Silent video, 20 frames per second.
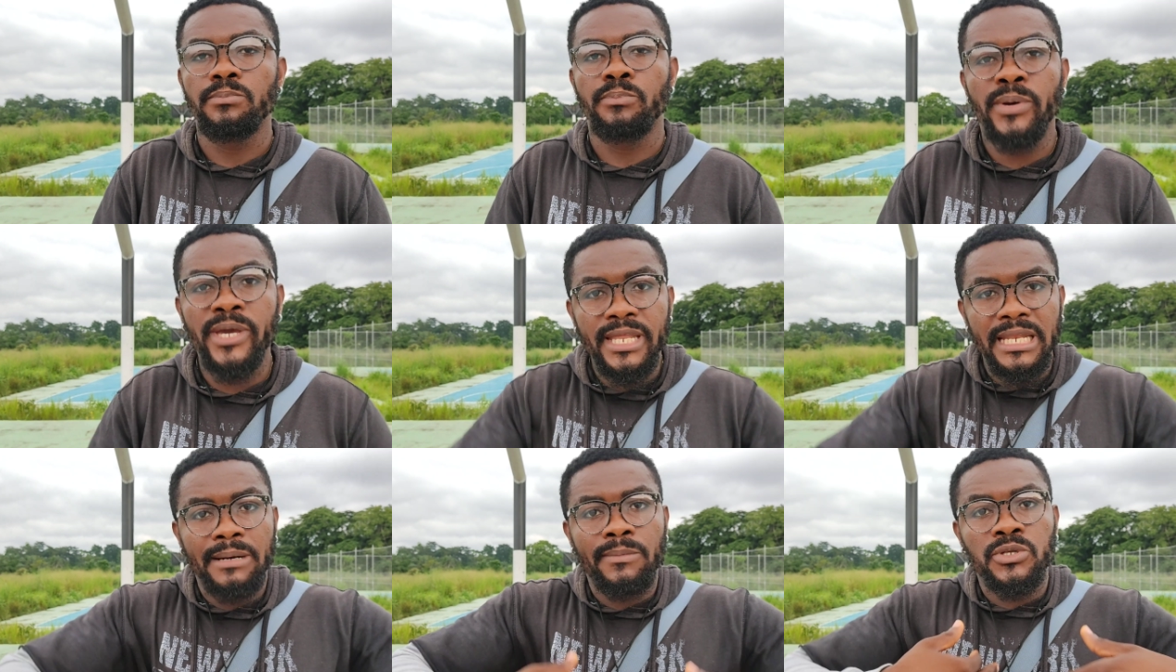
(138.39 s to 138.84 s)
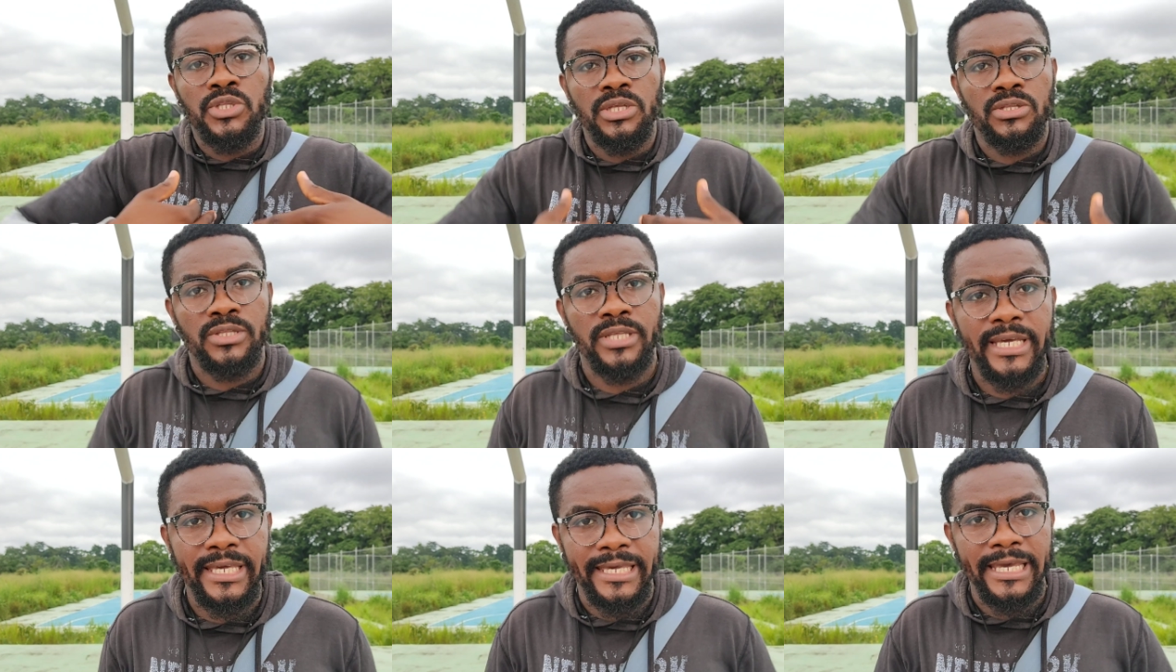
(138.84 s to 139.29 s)
Being able to
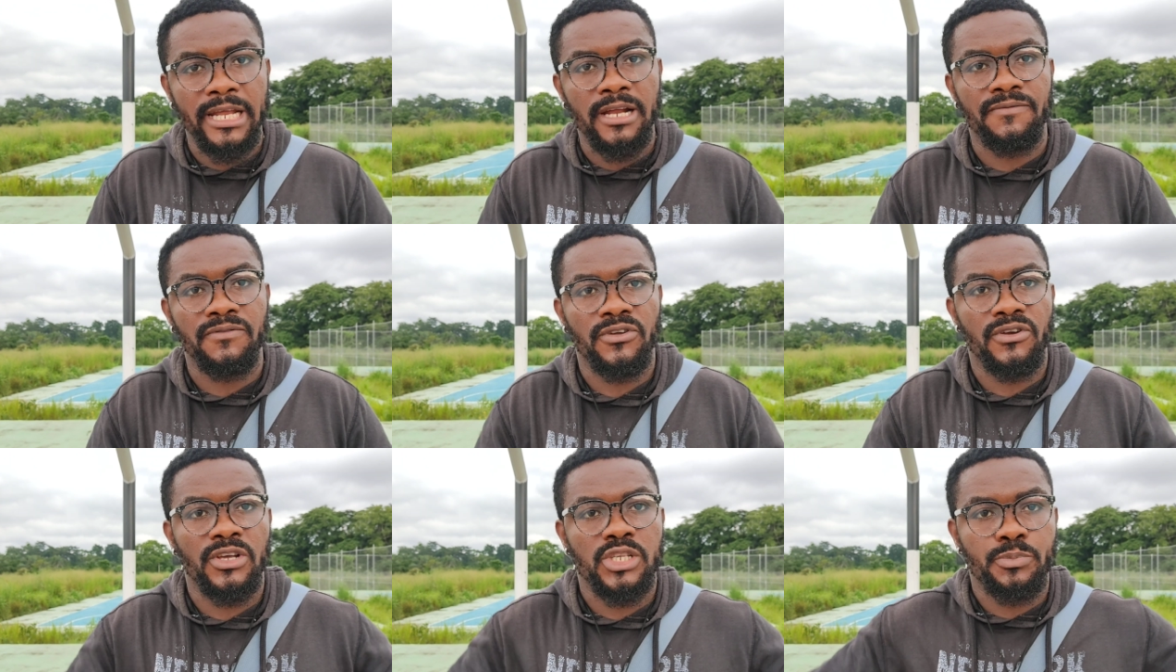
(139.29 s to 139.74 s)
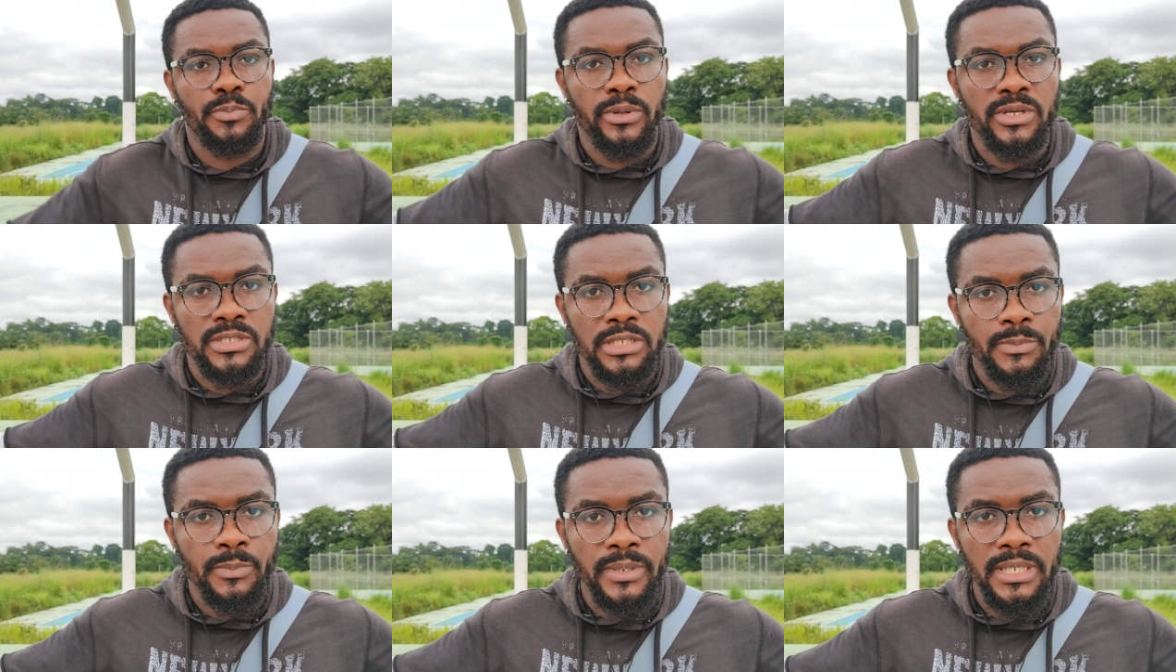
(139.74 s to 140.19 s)
take care of your
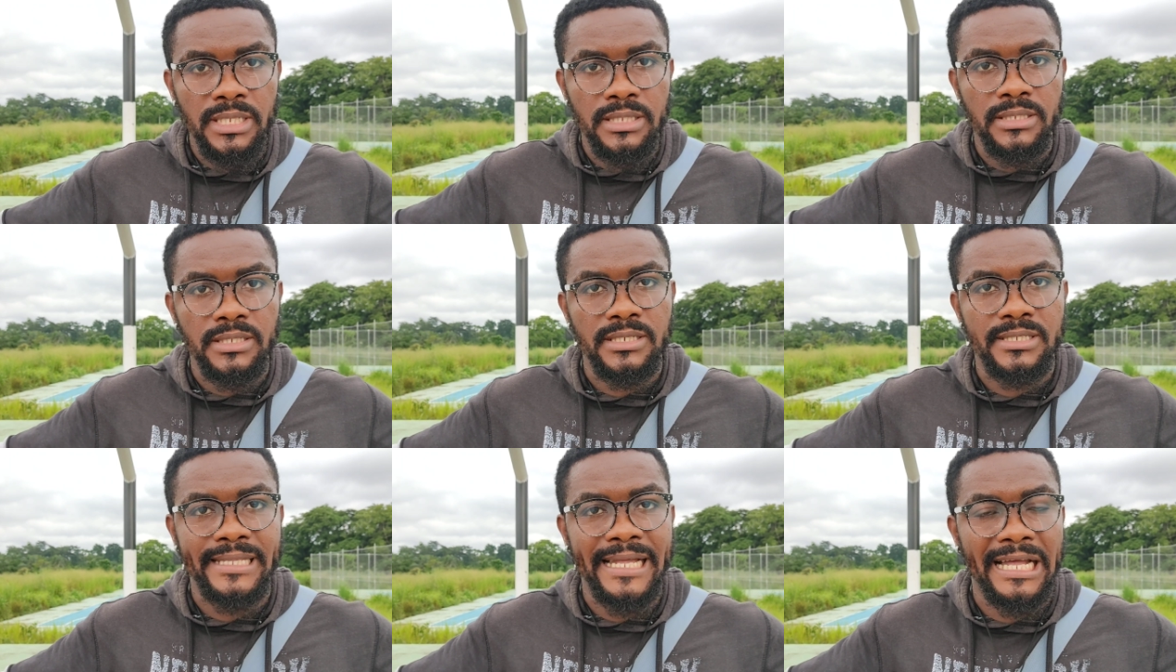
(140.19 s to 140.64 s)
responsibilities,